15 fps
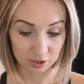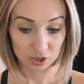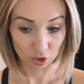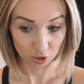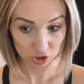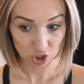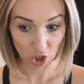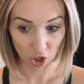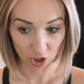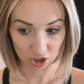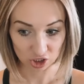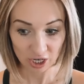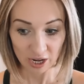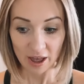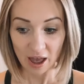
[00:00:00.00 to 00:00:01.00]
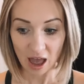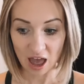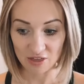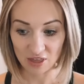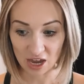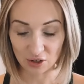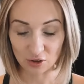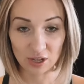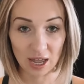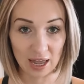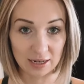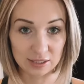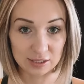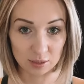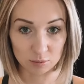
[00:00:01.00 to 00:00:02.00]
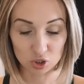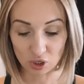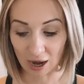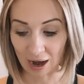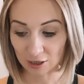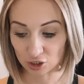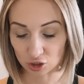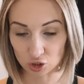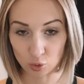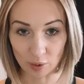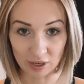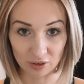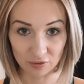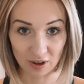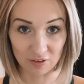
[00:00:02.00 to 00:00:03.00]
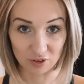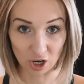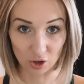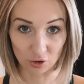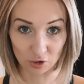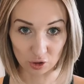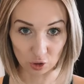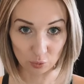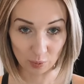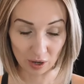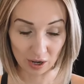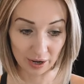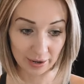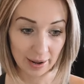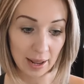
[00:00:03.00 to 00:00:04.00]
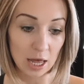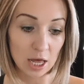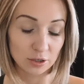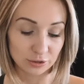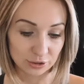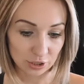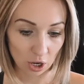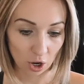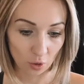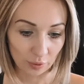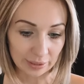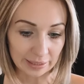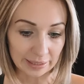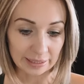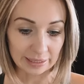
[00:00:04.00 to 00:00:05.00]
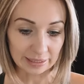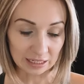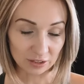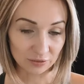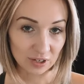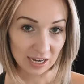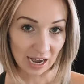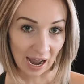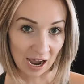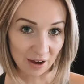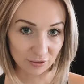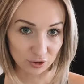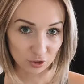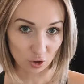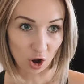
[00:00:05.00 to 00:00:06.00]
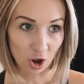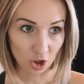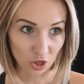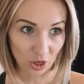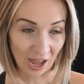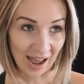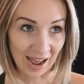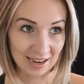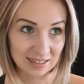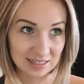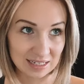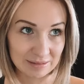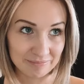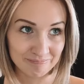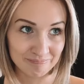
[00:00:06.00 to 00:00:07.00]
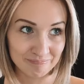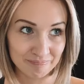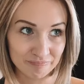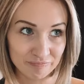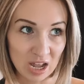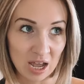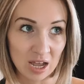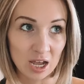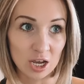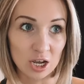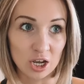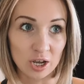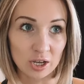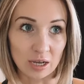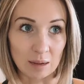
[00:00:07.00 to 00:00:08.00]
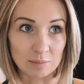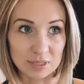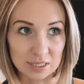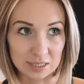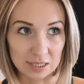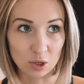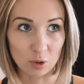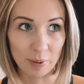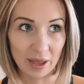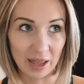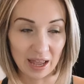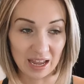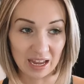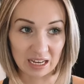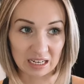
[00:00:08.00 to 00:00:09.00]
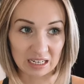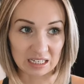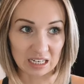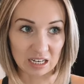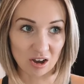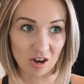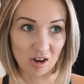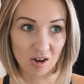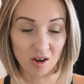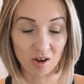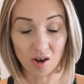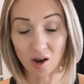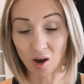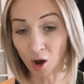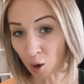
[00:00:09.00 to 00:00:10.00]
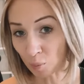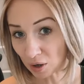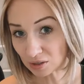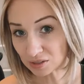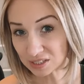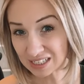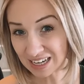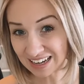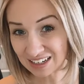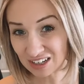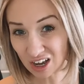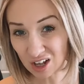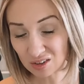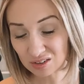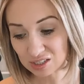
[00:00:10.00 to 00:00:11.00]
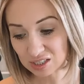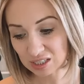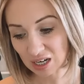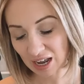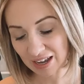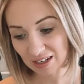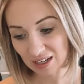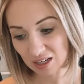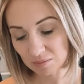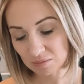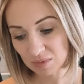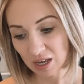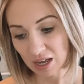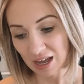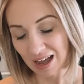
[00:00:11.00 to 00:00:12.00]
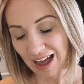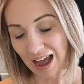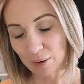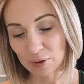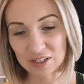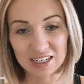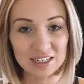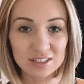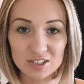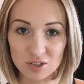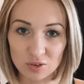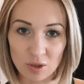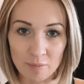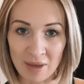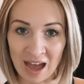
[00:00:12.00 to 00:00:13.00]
surcharge, and then you can subtract your $25 coupon. So even after all that, I'm still paying almost $10 an item. I would need to do the